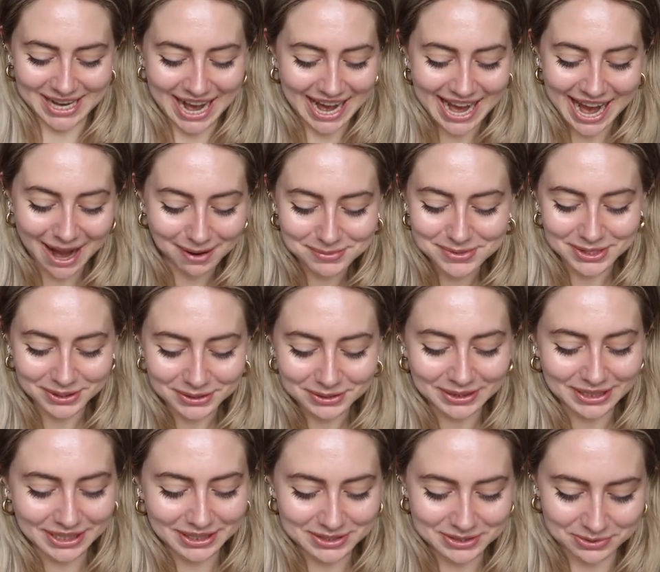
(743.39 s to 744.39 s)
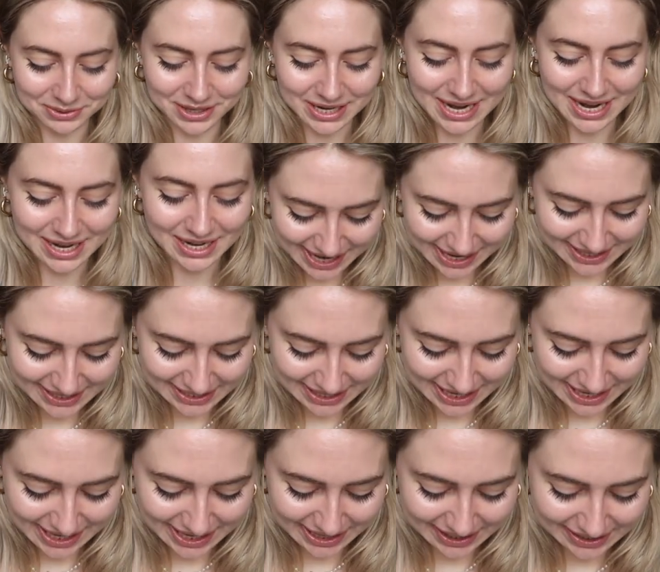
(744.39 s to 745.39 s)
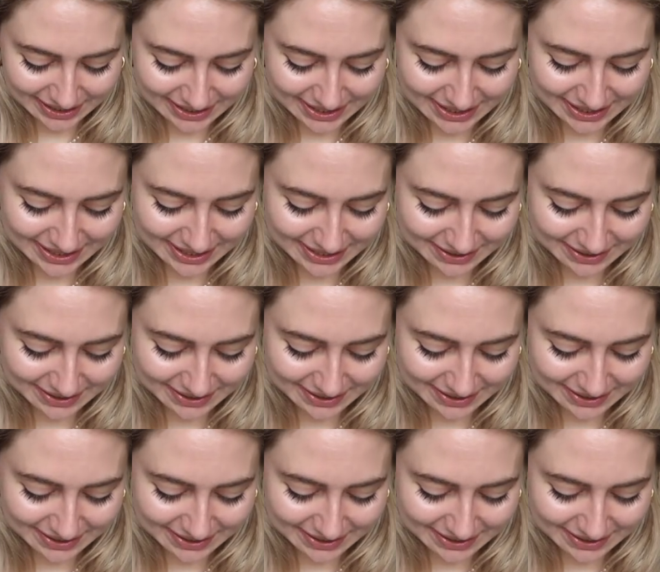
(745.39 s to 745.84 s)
I absolutely adore it. It is